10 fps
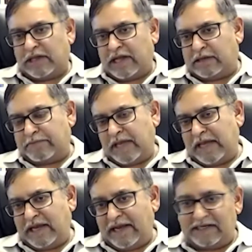uh,
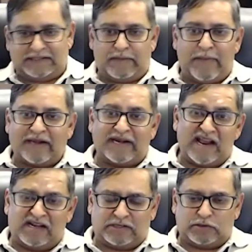it is a
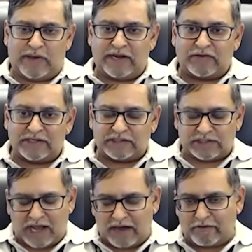mandate to
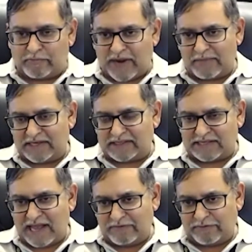enrich our primates'
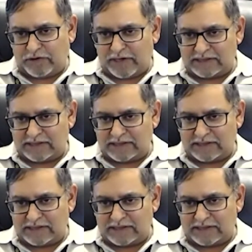life for